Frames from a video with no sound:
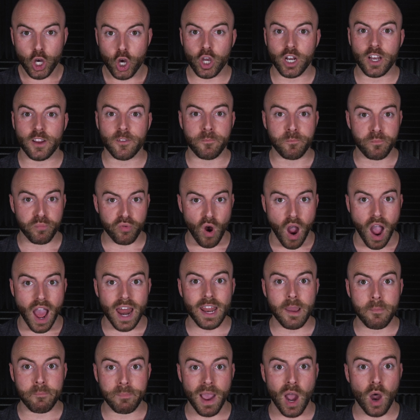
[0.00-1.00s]
could have
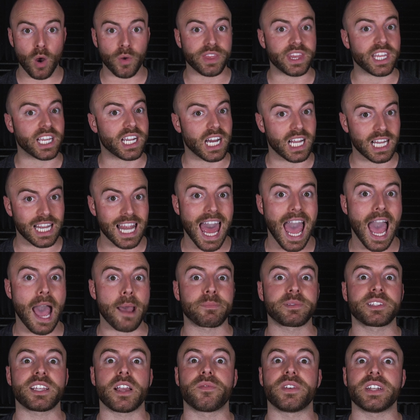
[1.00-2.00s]
brought about the
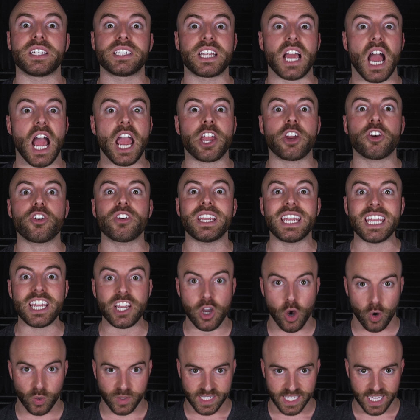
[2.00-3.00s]
collapse of entire
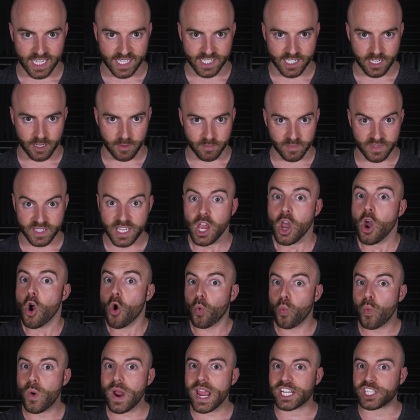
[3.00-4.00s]
ecosystems,
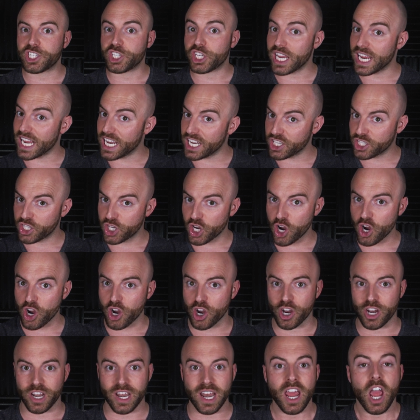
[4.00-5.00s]
which in
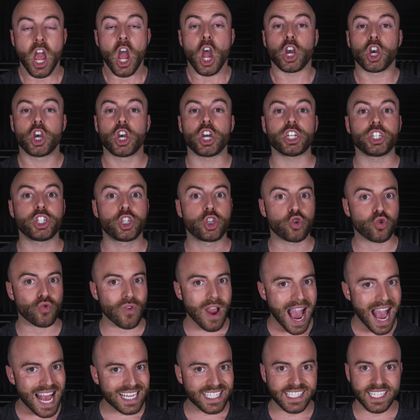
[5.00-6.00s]
turn could
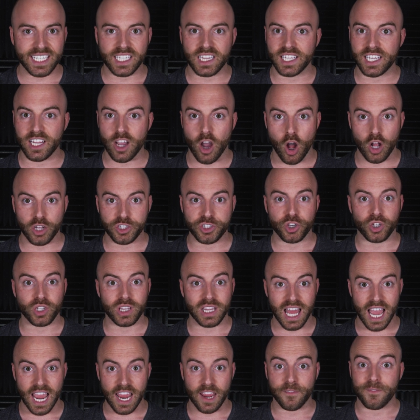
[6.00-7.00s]
drastically alter
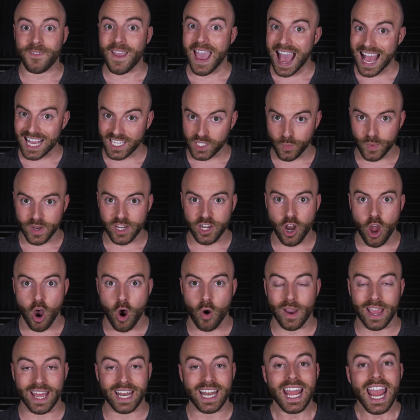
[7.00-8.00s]
life as we
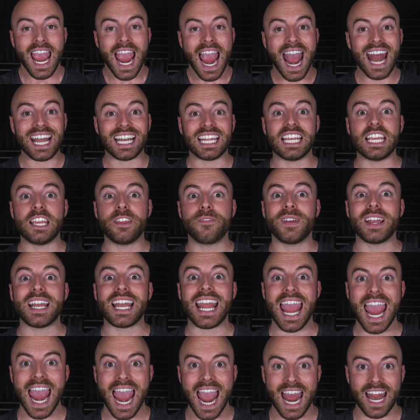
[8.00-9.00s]
know it and
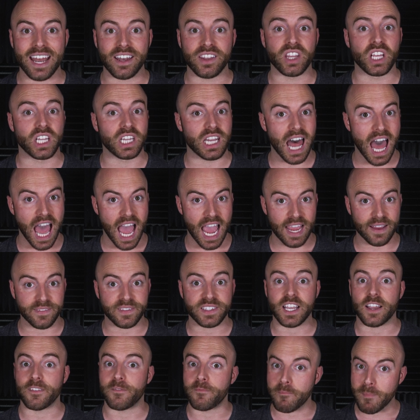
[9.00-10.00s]
even end the
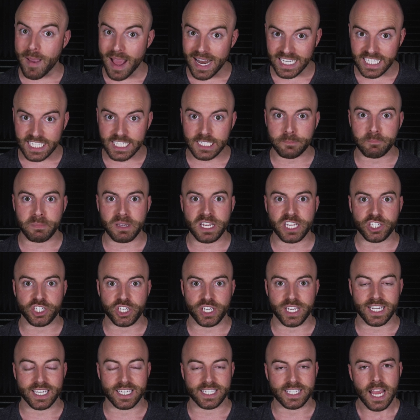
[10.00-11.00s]
lives of many
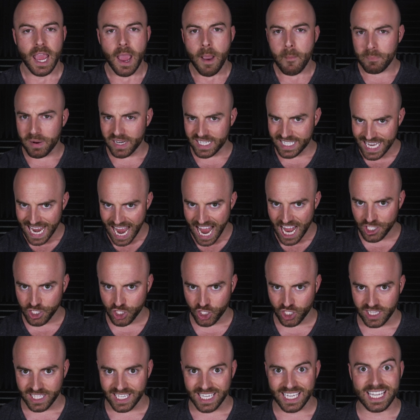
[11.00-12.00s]
species,
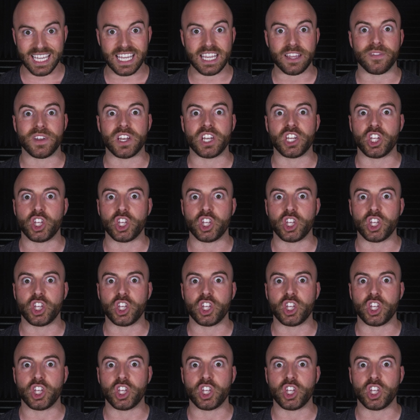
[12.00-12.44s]
potentially even